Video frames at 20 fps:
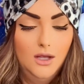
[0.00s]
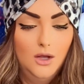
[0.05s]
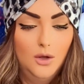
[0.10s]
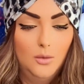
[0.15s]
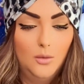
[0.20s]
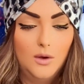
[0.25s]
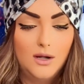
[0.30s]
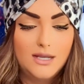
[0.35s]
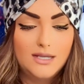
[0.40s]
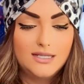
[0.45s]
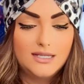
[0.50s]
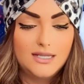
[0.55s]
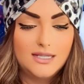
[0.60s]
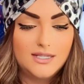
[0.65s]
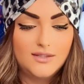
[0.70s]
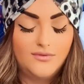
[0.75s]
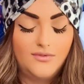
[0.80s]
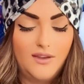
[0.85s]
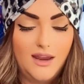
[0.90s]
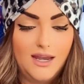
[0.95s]
What is this
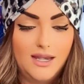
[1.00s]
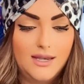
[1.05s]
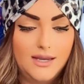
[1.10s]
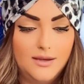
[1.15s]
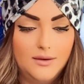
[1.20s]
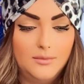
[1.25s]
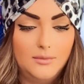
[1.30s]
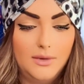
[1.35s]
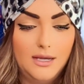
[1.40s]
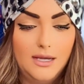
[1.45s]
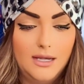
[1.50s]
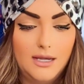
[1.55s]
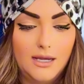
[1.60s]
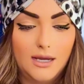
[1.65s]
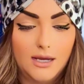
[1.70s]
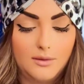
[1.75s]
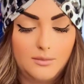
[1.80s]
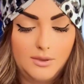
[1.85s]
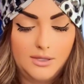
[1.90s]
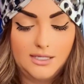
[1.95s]
fated
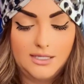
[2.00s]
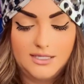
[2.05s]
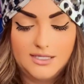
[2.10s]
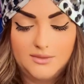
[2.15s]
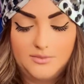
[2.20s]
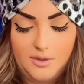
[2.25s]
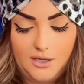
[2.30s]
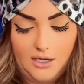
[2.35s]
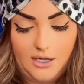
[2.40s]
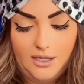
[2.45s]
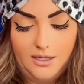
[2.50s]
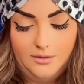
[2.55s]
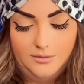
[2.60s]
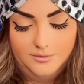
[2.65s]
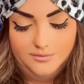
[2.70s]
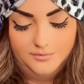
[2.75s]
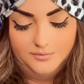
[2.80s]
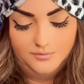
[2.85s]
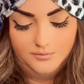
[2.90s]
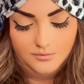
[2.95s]
meeting, please, Spirit?
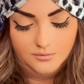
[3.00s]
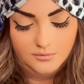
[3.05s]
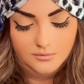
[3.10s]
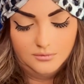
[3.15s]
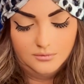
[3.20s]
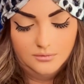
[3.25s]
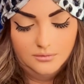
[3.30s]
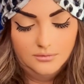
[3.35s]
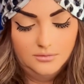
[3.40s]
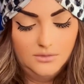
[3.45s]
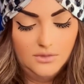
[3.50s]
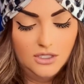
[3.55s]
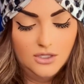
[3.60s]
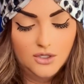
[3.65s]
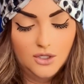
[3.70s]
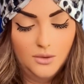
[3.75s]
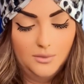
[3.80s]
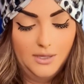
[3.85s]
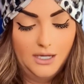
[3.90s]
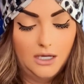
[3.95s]

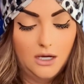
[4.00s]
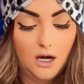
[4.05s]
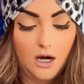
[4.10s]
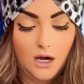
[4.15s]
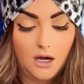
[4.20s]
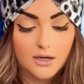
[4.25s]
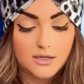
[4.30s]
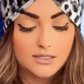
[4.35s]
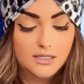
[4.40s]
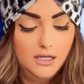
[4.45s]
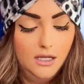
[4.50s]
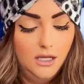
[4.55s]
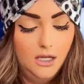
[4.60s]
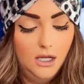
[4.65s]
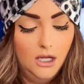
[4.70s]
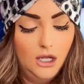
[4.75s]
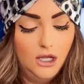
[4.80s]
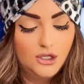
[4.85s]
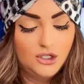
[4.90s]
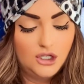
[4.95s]
So many cars.
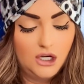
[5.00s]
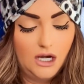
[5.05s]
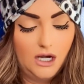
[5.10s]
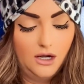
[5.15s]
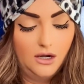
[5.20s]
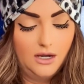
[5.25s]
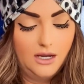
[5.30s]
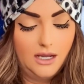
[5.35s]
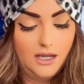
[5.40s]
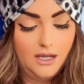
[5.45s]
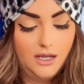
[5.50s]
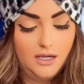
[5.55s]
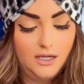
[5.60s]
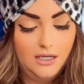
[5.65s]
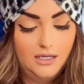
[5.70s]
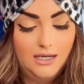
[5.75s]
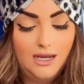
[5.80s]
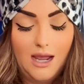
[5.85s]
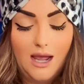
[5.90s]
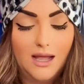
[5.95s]
Chariot.
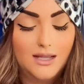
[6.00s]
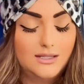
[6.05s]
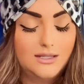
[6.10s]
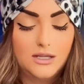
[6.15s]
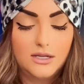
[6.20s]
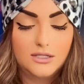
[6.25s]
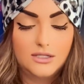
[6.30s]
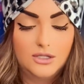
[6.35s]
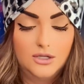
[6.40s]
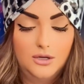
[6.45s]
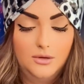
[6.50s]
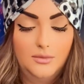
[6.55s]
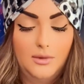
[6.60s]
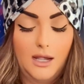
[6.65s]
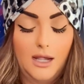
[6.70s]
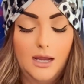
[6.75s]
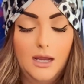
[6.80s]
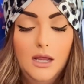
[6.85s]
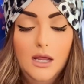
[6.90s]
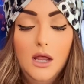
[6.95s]
Yeah, that's too
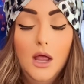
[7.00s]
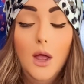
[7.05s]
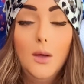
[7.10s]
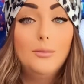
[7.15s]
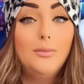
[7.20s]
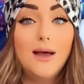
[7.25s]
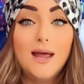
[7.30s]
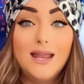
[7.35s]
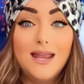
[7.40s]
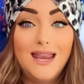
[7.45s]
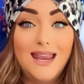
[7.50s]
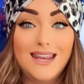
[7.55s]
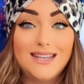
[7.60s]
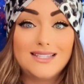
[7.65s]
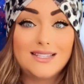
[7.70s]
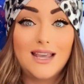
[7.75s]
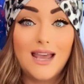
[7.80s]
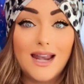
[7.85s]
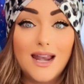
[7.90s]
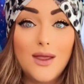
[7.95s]
many. But it's
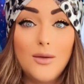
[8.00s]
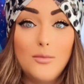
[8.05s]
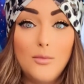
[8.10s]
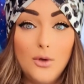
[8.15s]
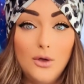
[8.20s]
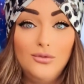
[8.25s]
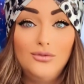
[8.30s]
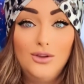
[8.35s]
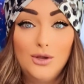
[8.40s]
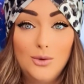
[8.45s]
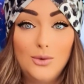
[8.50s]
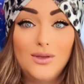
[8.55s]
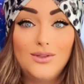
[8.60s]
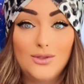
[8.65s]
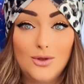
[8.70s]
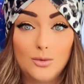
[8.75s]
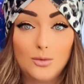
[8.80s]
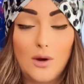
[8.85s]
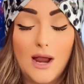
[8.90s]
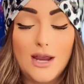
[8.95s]
going to move you in
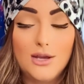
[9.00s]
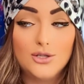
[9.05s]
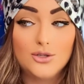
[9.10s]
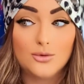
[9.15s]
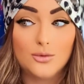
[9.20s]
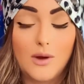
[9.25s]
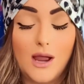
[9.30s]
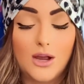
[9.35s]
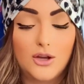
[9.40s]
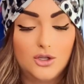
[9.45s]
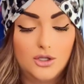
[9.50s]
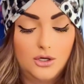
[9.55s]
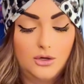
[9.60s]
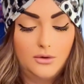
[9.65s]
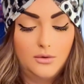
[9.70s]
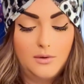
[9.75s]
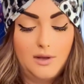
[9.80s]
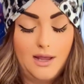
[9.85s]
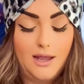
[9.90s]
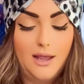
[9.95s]
the right direction,
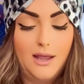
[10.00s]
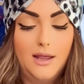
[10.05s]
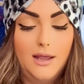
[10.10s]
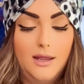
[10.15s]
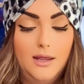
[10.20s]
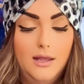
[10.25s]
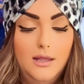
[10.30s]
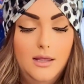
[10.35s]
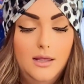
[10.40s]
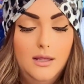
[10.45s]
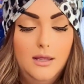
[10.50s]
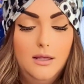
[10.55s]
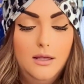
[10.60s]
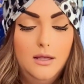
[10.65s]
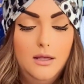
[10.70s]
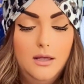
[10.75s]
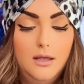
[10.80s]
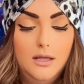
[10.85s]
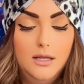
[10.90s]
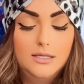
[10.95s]
okay?
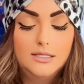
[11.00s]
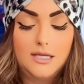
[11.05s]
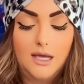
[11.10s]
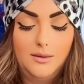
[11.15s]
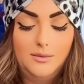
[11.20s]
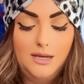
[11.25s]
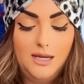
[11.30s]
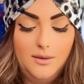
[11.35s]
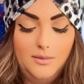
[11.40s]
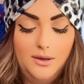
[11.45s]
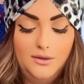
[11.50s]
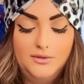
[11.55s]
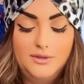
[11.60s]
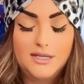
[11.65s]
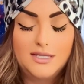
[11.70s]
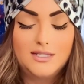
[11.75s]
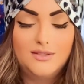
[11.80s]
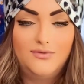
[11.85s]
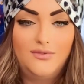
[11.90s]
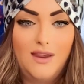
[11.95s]
Tell me about
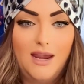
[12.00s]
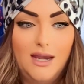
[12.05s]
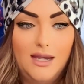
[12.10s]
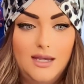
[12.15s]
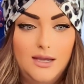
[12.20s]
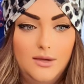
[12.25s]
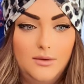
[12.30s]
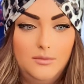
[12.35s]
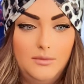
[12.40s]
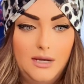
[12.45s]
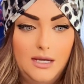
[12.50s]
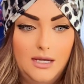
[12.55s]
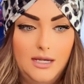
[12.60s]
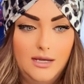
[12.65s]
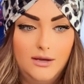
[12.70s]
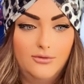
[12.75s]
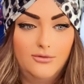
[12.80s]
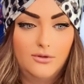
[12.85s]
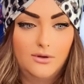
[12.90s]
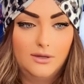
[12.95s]
this fated
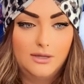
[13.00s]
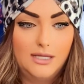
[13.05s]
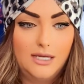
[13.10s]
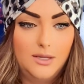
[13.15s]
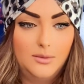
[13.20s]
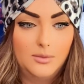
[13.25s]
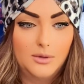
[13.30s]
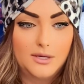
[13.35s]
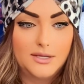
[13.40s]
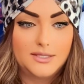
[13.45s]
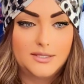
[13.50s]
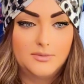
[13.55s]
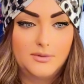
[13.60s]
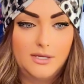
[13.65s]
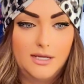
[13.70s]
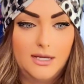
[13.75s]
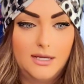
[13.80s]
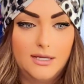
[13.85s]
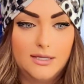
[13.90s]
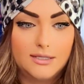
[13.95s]
meeting for Libras,
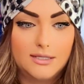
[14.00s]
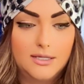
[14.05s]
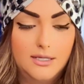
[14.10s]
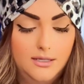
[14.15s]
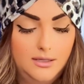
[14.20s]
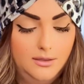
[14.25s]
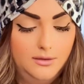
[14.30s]
please.